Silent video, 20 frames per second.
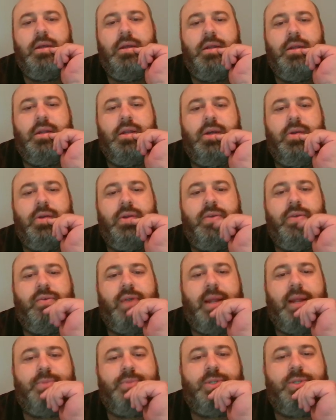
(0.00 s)
Now he
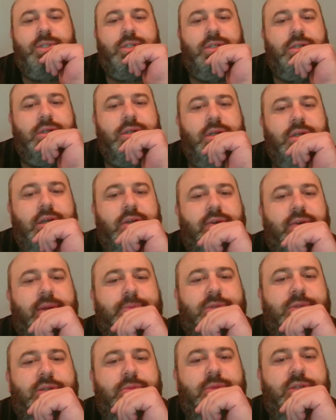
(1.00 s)
grabs
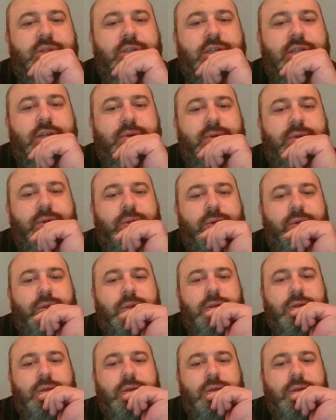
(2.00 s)
the material.